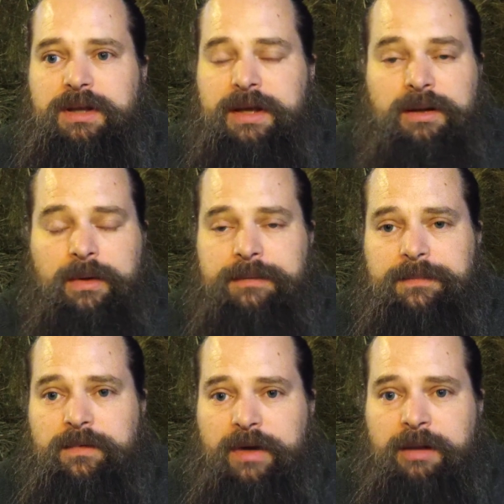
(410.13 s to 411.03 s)
Anyway,
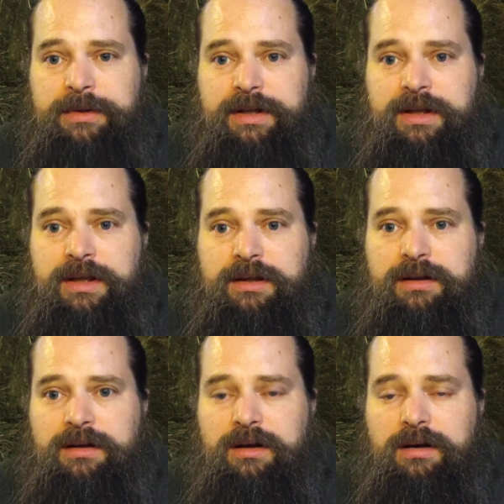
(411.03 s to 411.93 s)
rambling again.